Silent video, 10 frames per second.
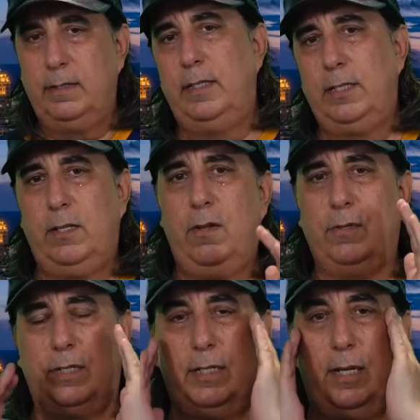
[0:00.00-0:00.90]
this
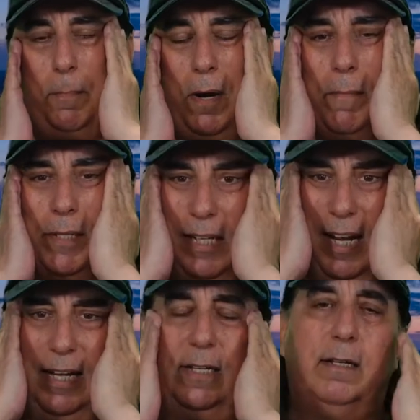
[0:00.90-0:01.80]
close to the promised
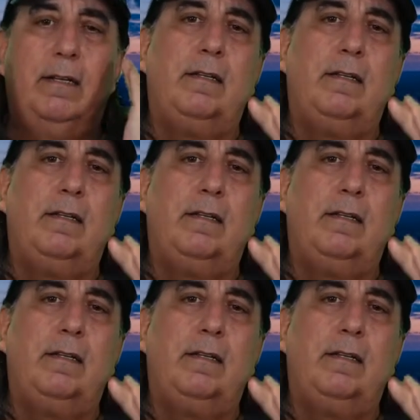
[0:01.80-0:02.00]
land.